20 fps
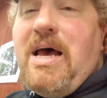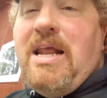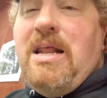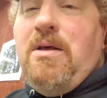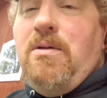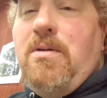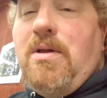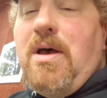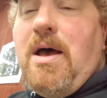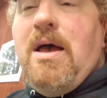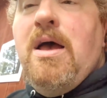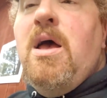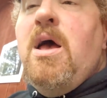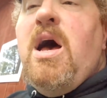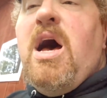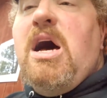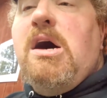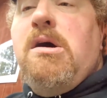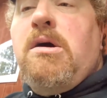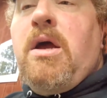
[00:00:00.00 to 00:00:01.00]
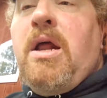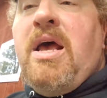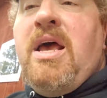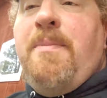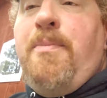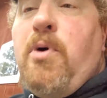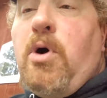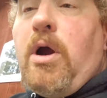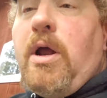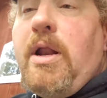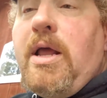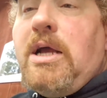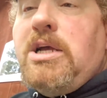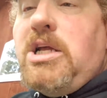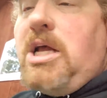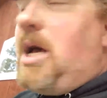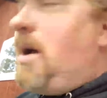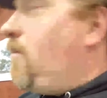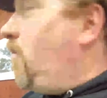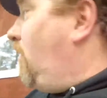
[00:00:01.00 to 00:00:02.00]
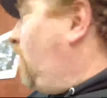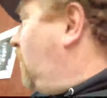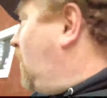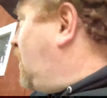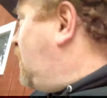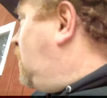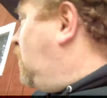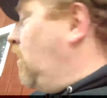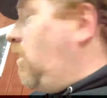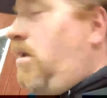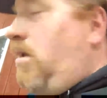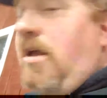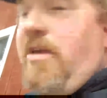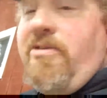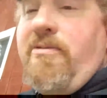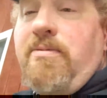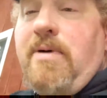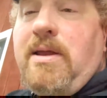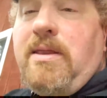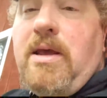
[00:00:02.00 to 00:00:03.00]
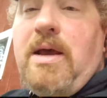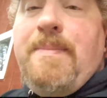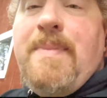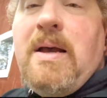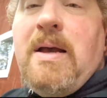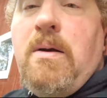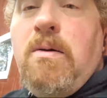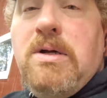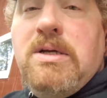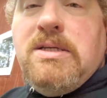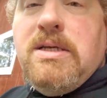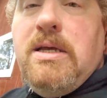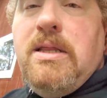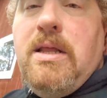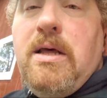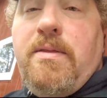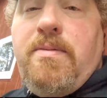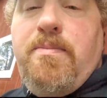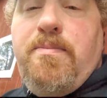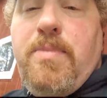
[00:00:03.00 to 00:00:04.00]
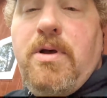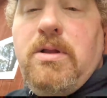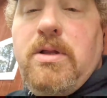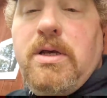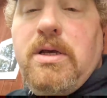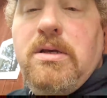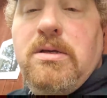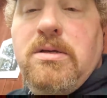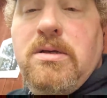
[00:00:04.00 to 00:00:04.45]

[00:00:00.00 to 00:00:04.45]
I didn't, how can I have poor connection? I'm right here. It's right, I'm not going inside the building.